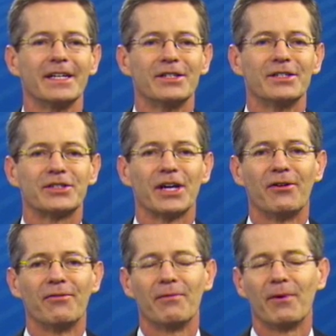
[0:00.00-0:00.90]

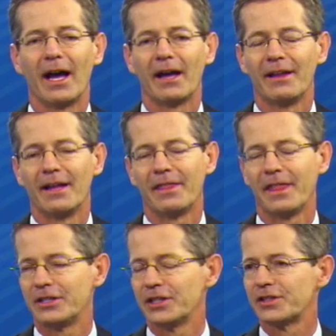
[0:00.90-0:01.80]
So I
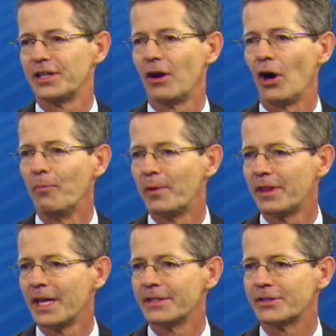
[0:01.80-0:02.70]
think just to open
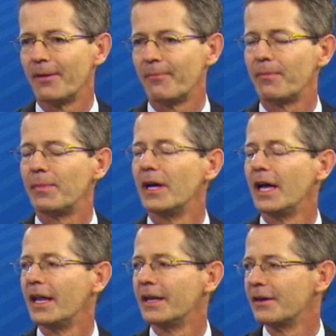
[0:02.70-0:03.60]
things up
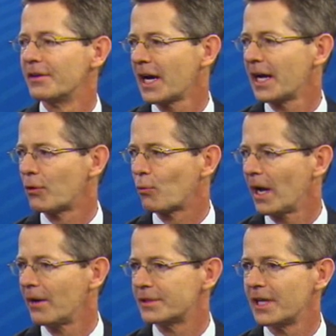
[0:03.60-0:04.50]
and kind of a
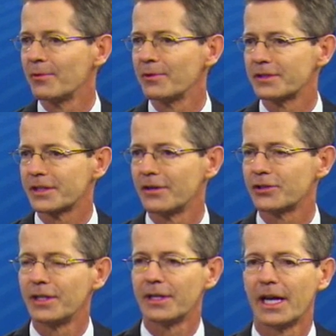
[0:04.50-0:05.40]
roundtable
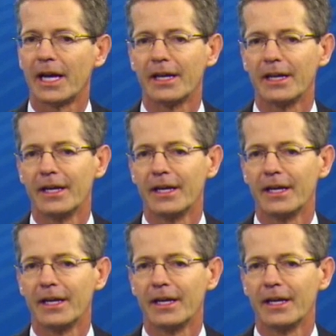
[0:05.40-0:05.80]
discussion today,